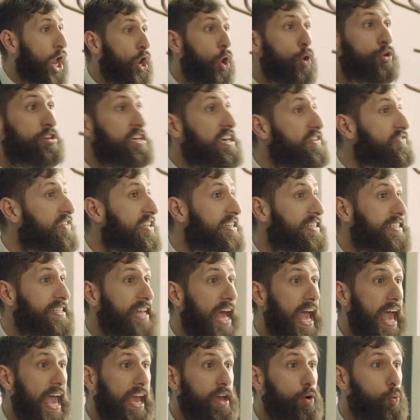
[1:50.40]
I don't give a
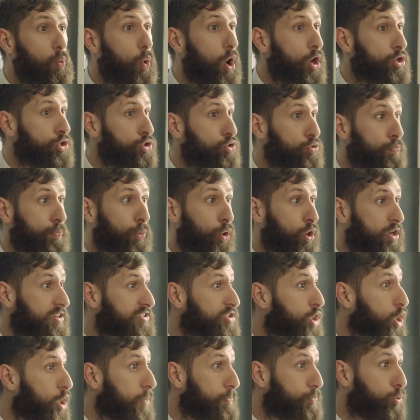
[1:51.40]
dang what you
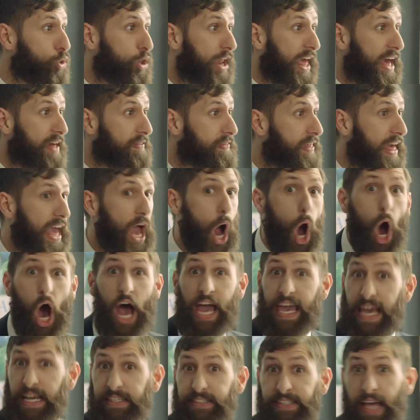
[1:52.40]
boys gonna put out there.
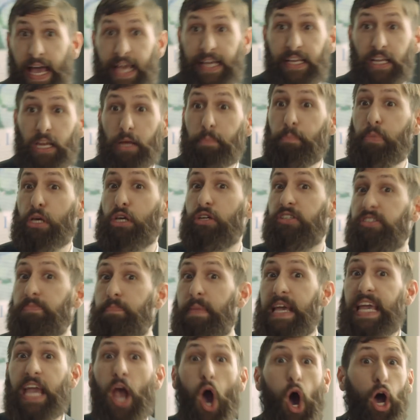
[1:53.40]
I ain't taking it
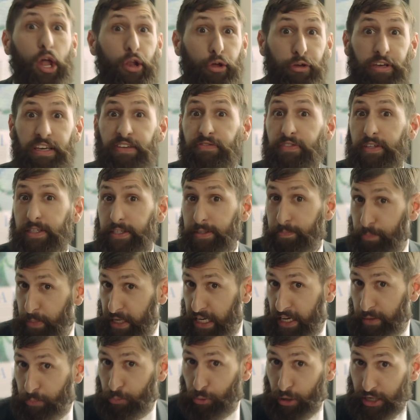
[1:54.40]
because me, I don't give in to
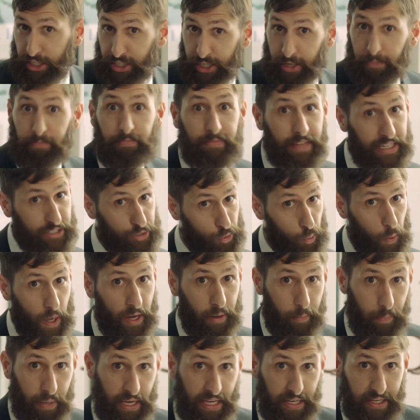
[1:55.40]
peer pressure. And that's the
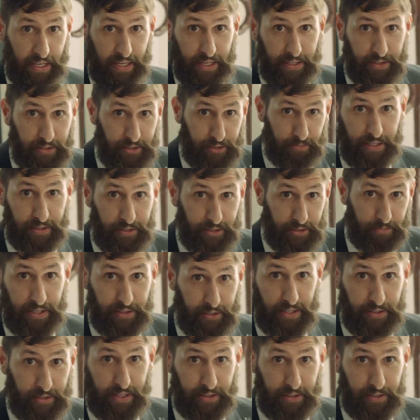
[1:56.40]
way to be, kids. It's.